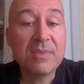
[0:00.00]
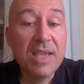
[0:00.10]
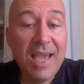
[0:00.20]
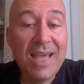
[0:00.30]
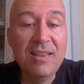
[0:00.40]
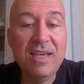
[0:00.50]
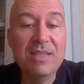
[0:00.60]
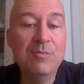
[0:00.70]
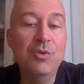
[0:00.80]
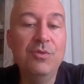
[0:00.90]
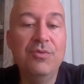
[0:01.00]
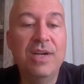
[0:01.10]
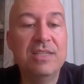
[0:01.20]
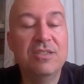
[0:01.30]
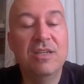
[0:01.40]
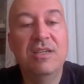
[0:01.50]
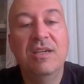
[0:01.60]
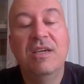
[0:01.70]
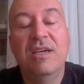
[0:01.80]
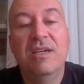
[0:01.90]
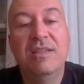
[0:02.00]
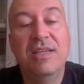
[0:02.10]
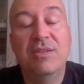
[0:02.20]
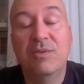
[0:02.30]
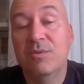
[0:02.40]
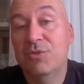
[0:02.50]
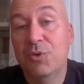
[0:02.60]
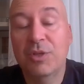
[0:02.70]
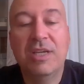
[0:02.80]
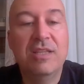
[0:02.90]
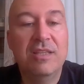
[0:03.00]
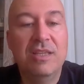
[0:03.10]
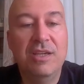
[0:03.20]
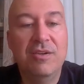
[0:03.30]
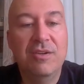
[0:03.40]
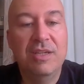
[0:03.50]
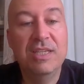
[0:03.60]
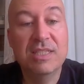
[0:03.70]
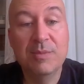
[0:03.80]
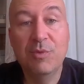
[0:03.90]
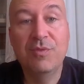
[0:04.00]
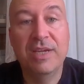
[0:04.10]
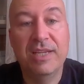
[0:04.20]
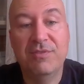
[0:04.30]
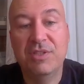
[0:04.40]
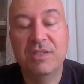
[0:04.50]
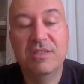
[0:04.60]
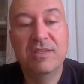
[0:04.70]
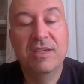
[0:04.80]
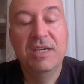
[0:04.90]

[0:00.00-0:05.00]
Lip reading: And that move, actually, that shortcut here is the move knight f6.